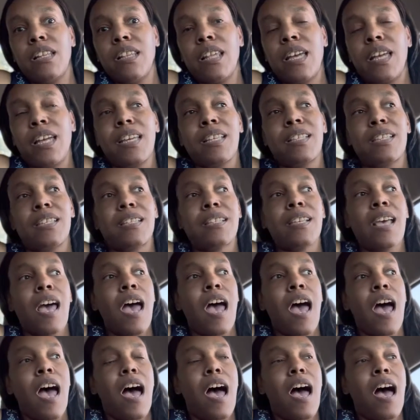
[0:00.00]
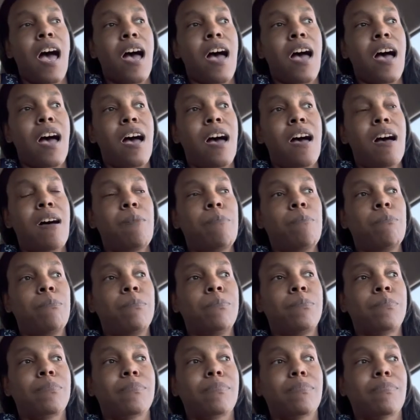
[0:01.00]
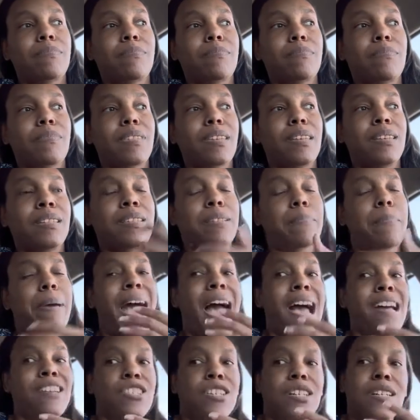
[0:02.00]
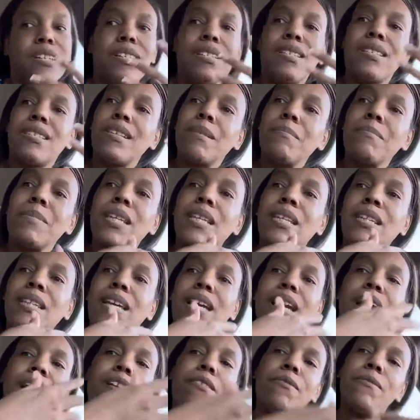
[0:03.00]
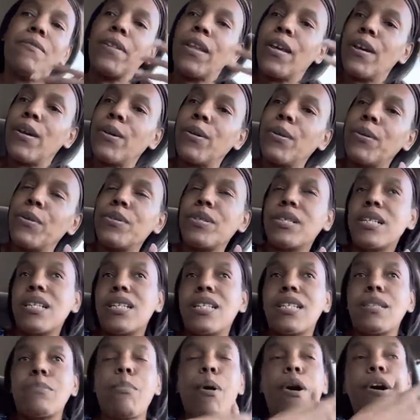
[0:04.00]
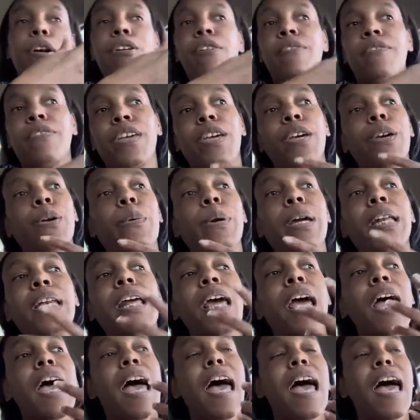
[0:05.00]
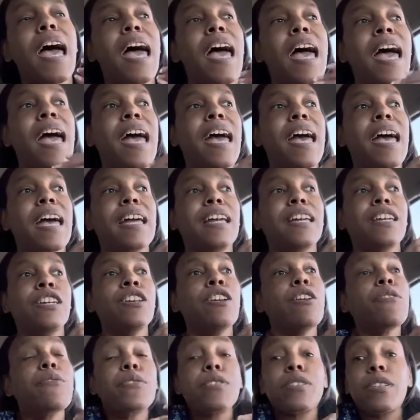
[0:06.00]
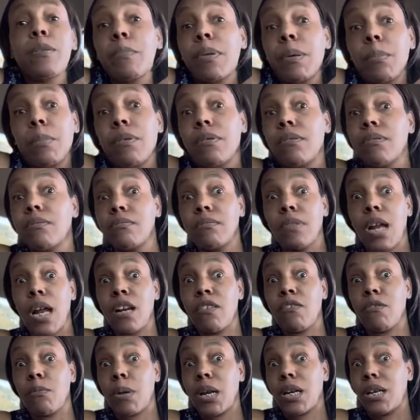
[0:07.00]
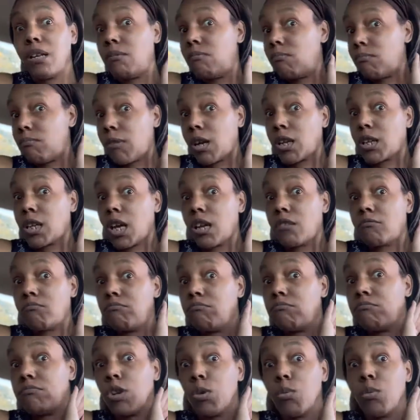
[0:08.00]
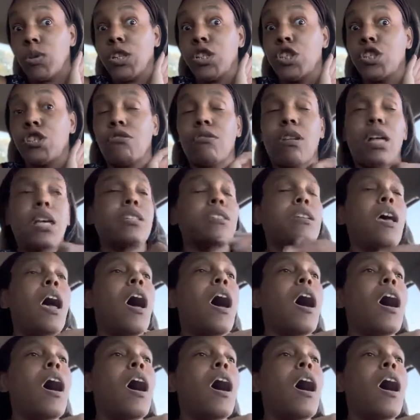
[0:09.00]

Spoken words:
Like, it's a passion. It's something that kind of flows and it's part of you. And, you know, for some people, not everybody, again, don't want to generalize.